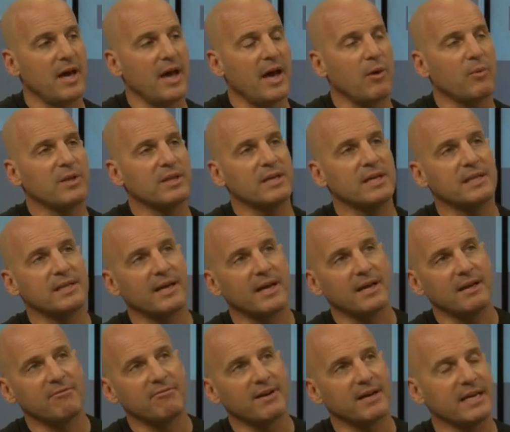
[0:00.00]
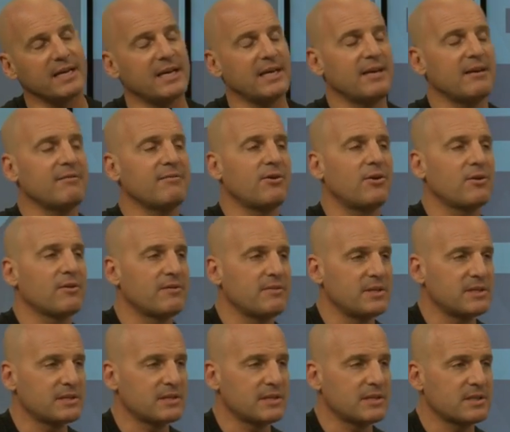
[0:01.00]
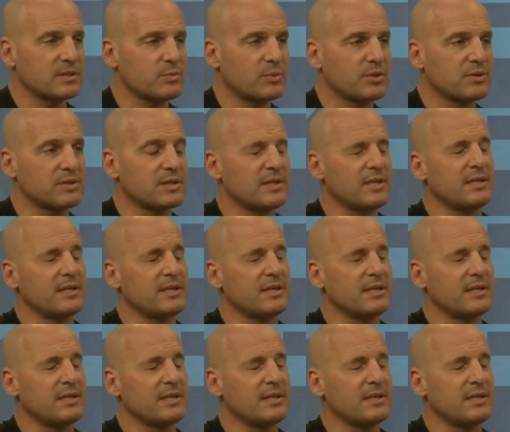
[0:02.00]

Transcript: And we think that if I give all of this to this person,